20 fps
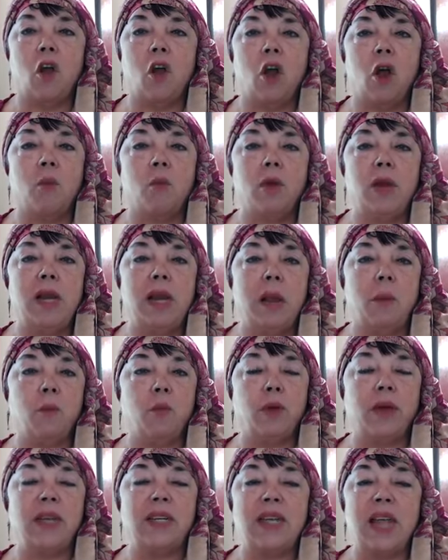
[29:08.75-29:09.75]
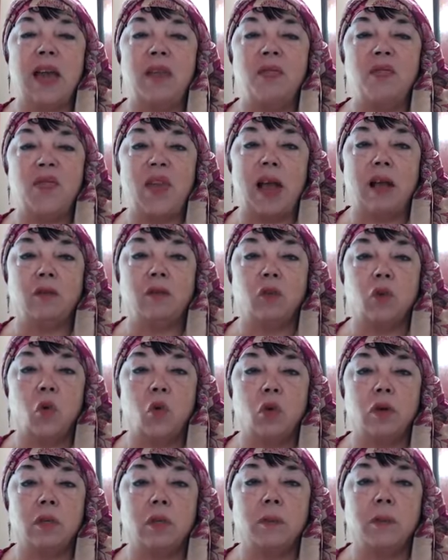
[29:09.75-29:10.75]
armory numbering 10,000
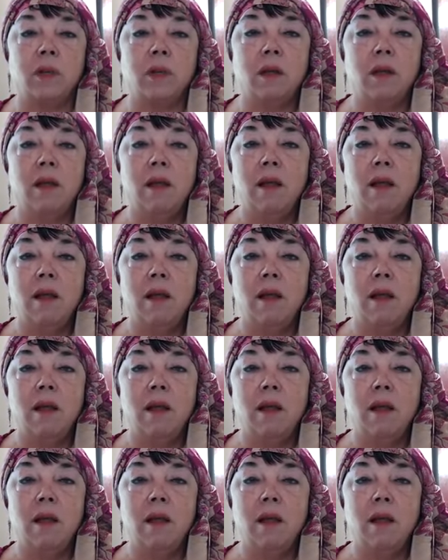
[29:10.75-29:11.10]
horsemen,